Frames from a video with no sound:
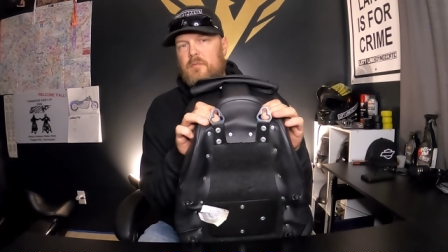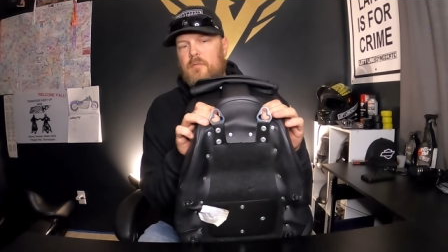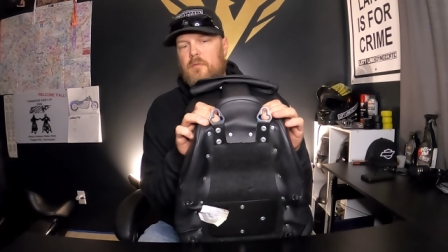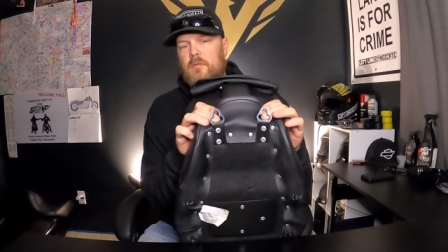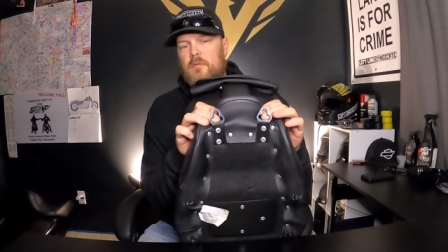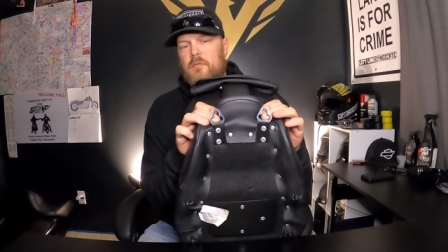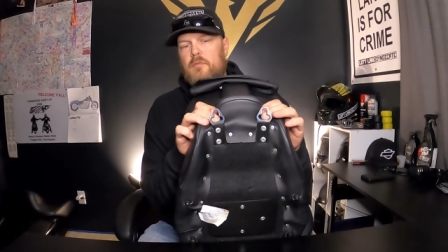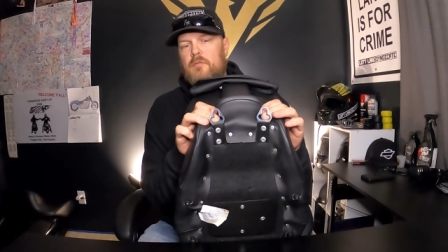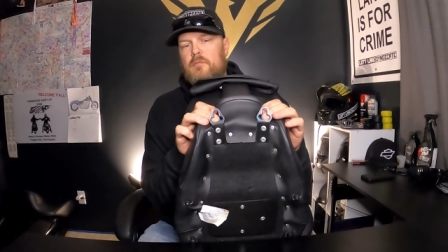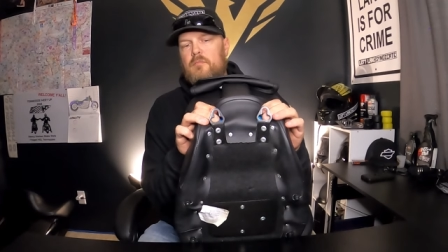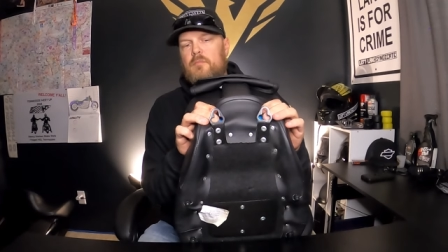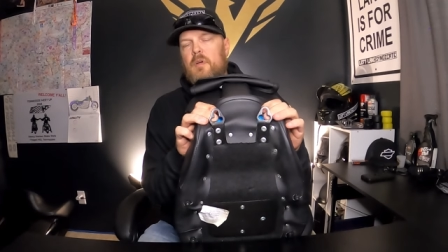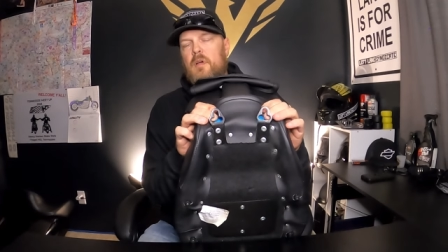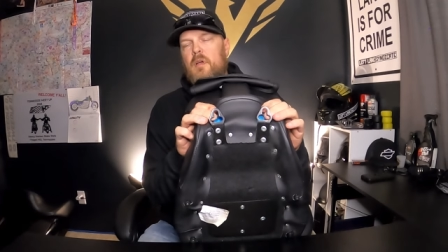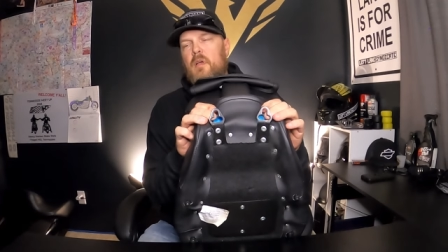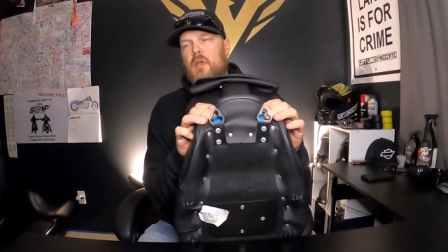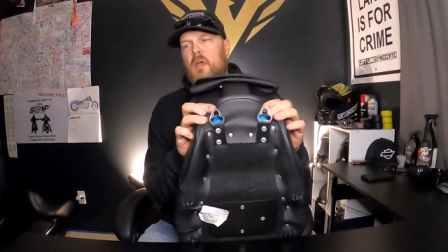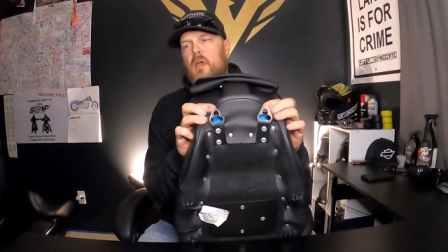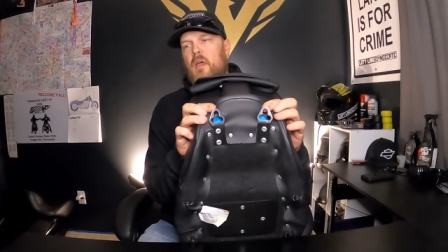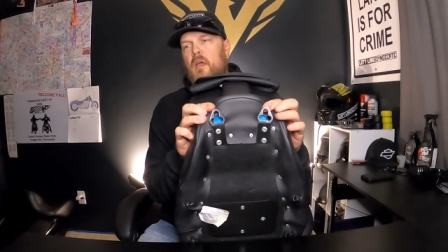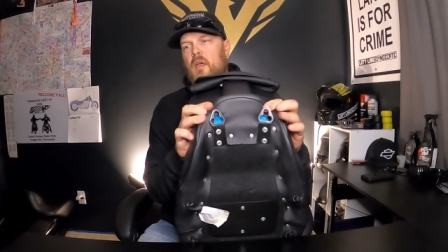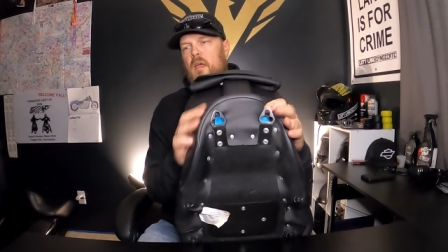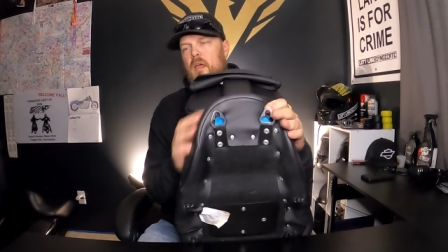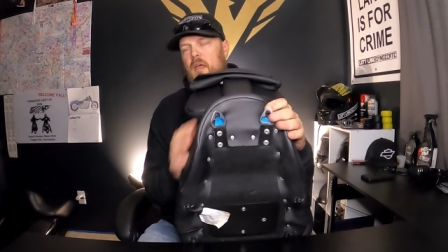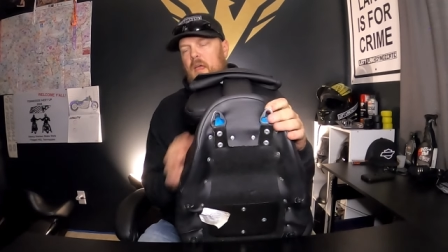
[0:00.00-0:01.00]
room.
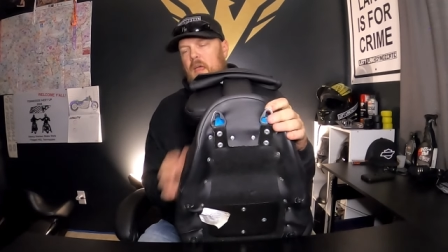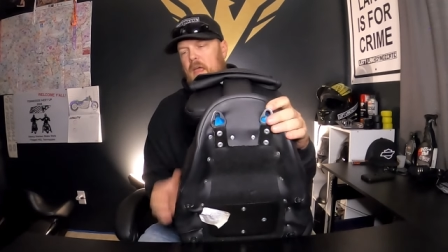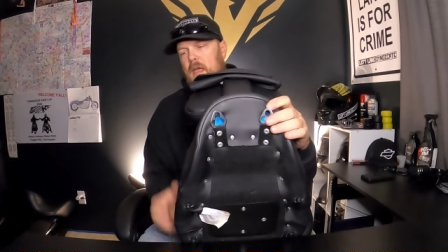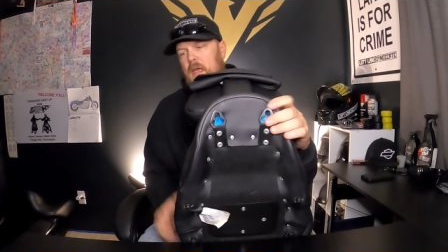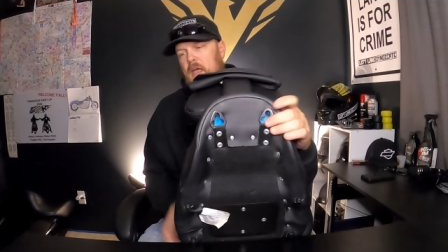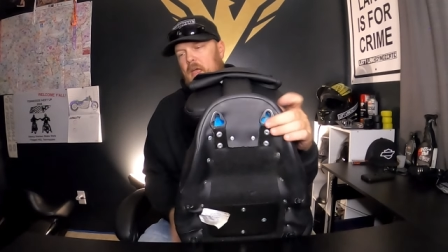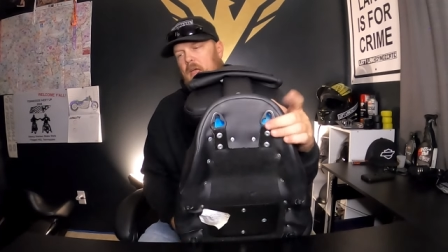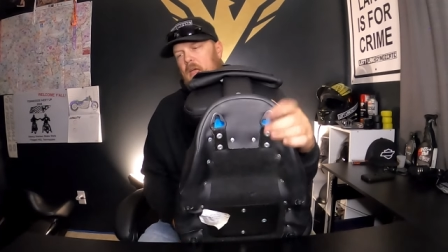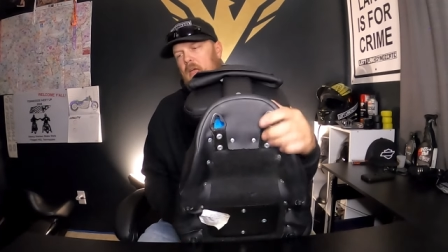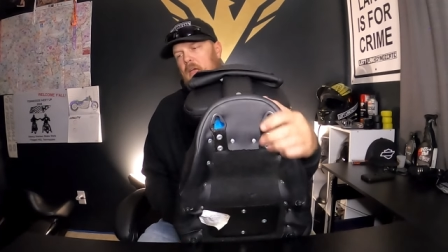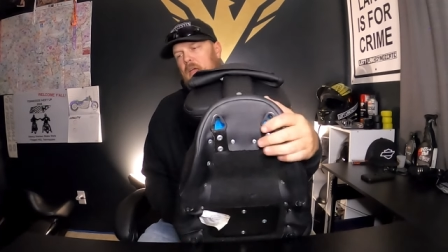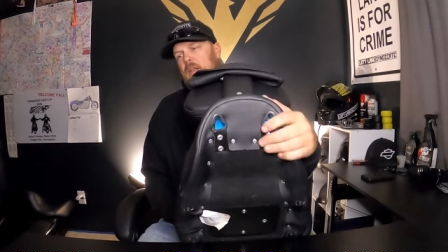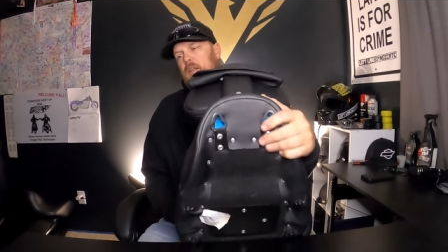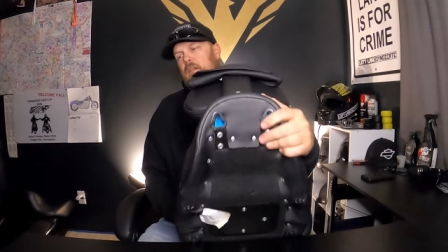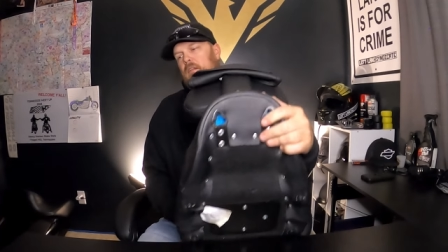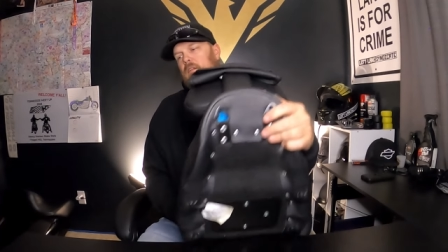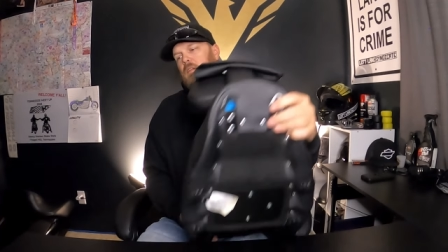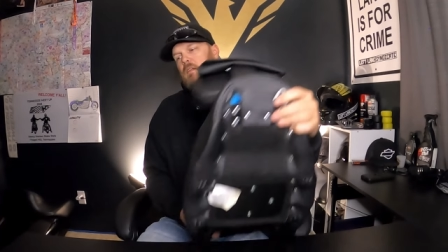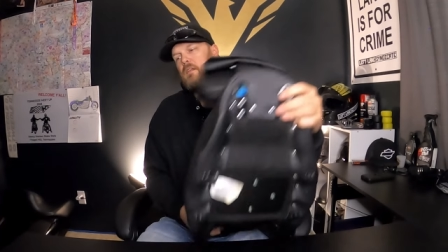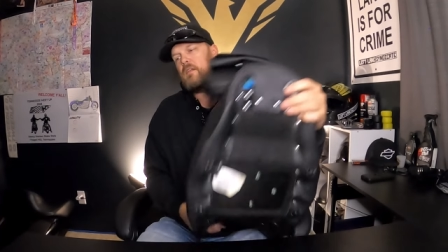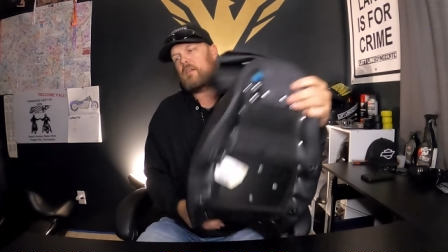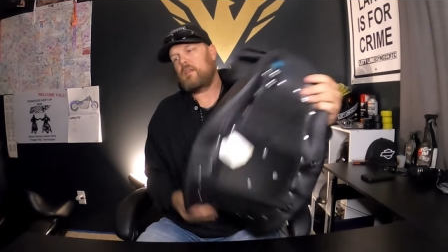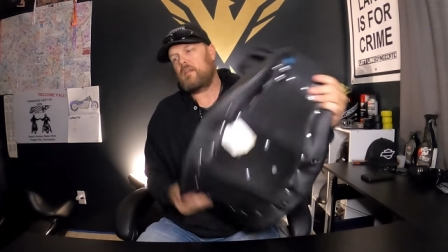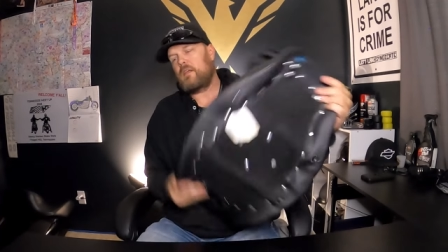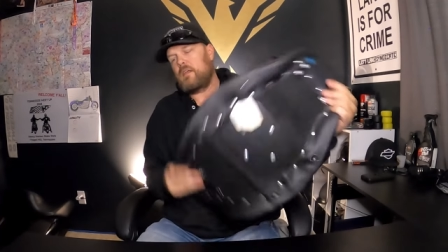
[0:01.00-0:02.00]

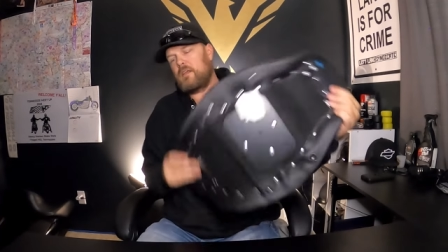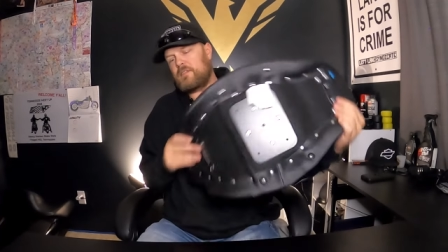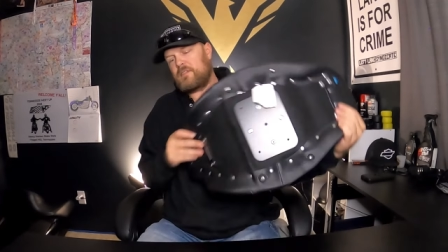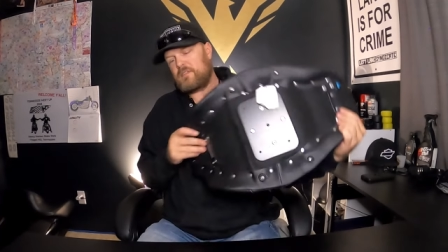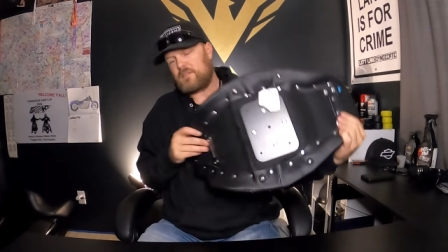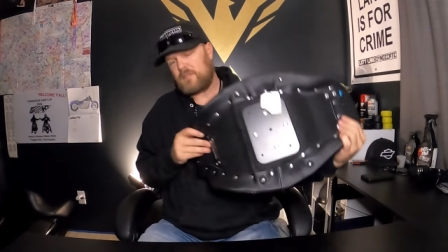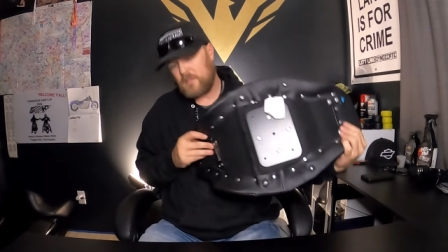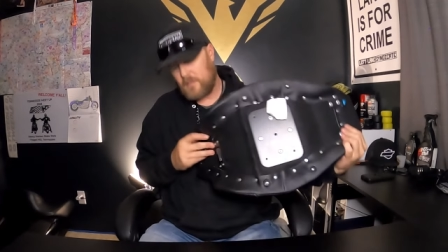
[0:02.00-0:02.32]
And it's